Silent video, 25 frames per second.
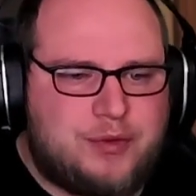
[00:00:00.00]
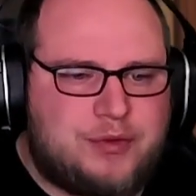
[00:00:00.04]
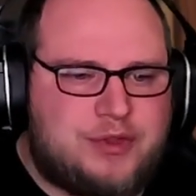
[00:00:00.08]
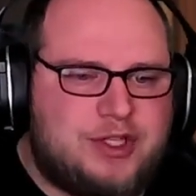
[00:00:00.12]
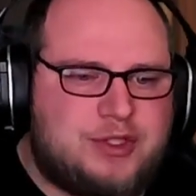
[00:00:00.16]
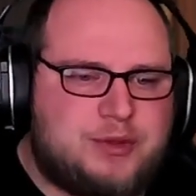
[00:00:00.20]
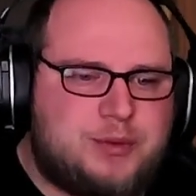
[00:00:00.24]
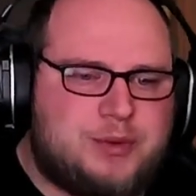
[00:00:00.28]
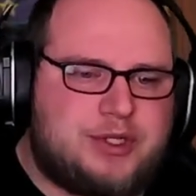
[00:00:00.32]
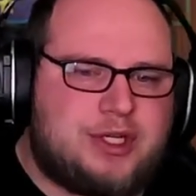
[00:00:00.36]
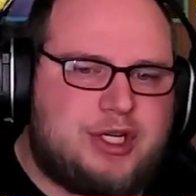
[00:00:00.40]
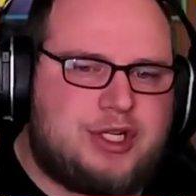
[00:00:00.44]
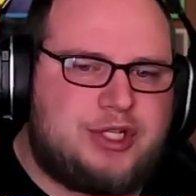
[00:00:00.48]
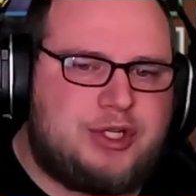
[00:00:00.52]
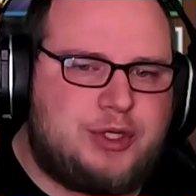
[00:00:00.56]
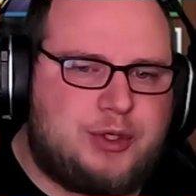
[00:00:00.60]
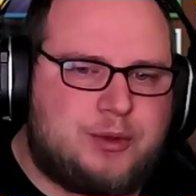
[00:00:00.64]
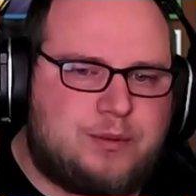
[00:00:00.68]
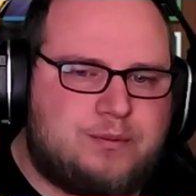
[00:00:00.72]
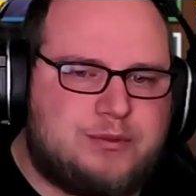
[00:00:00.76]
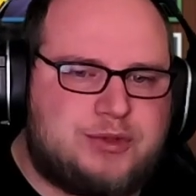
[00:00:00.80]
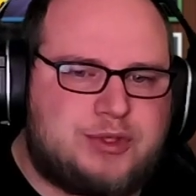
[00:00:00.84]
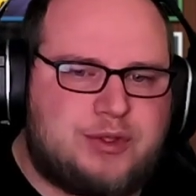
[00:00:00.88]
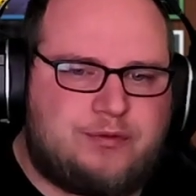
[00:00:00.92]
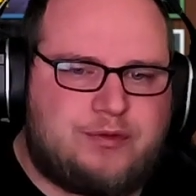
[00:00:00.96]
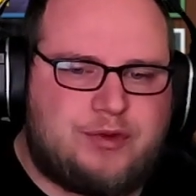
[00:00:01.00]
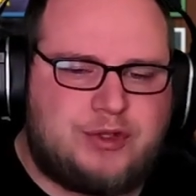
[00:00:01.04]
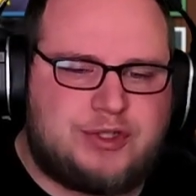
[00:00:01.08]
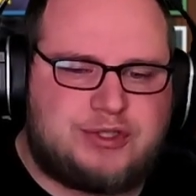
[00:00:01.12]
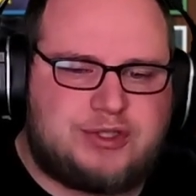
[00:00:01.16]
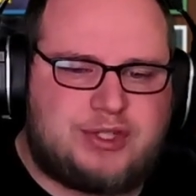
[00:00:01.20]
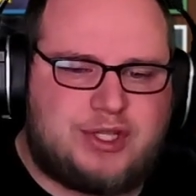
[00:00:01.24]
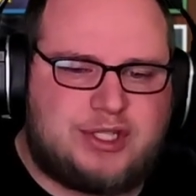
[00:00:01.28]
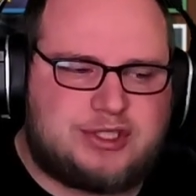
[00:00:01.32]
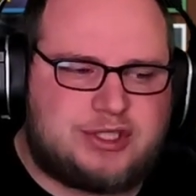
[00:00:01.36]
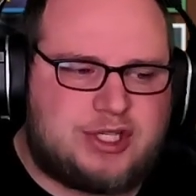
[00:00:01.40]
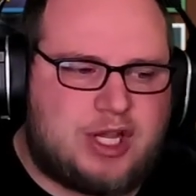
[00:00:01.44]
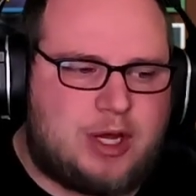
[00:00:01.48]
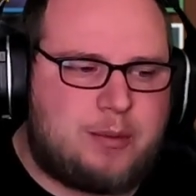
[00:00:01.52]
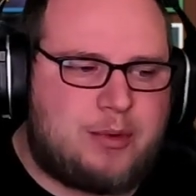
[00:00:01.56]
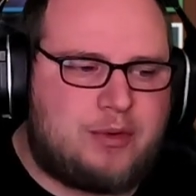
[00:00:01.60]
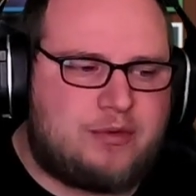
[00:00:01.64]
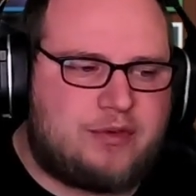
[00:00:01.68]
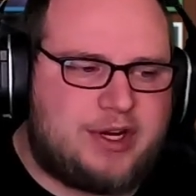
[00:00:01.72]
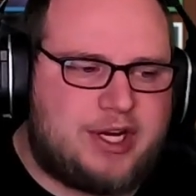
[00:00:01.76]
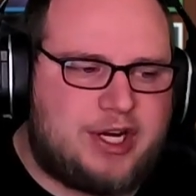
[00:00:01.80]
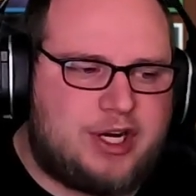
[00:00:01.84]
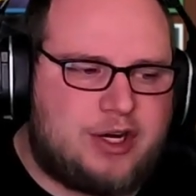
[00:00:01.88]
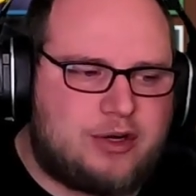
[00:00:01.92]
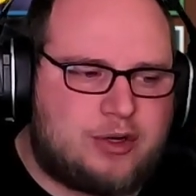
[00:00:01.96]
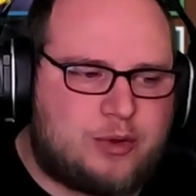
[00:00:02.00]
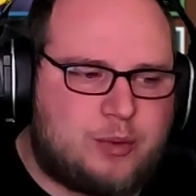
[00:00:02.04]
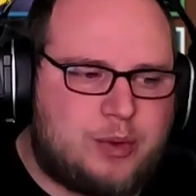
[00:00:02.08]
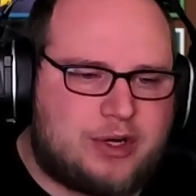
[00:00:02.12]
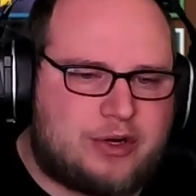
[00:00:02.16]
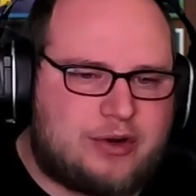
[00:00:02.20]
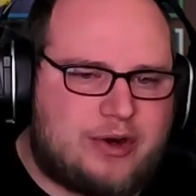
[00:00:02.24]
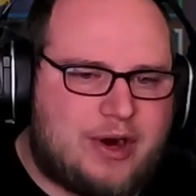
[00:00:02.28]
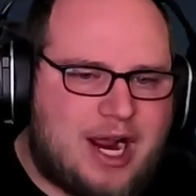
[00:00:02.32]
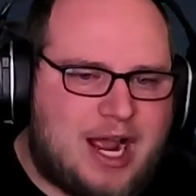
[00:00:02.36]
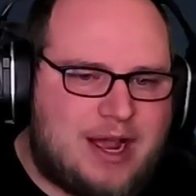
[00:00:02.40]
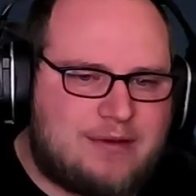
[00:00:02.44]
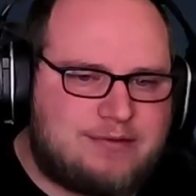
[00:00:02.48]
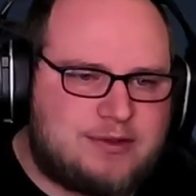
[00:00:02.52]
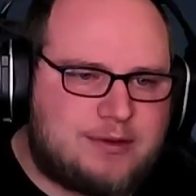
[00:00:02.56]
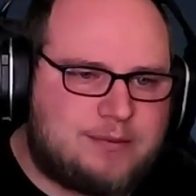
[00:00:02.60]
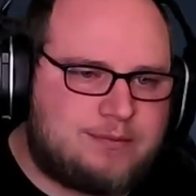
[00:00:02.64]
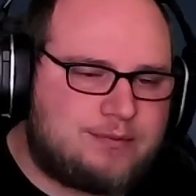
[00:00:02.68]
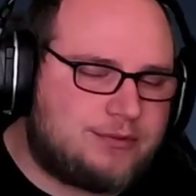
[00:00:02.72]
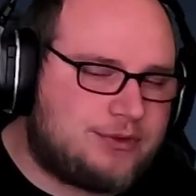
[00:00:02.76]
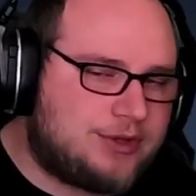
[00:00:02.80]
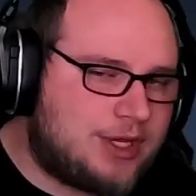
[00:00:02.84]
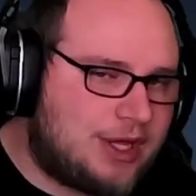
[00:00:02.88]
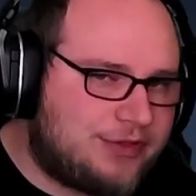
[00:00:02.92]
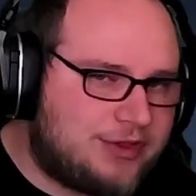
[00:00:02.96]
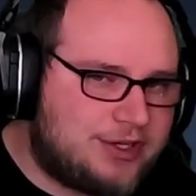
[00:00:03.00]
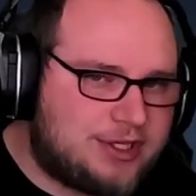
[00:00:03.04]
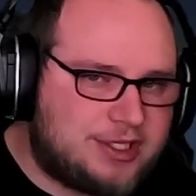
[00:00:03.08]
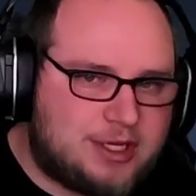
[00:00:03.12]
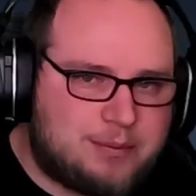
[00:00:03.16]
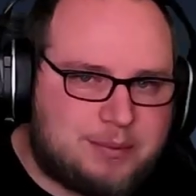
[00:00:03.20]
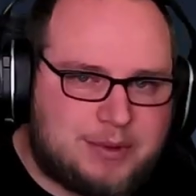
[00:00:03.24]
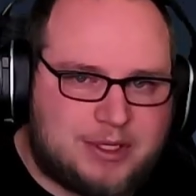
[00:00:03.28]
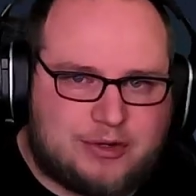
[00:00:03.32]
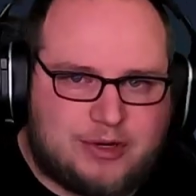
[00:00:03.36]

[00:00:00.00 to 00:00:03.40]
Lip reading: things we're going to do. So first, let's come over here, quick craft. Nothing can be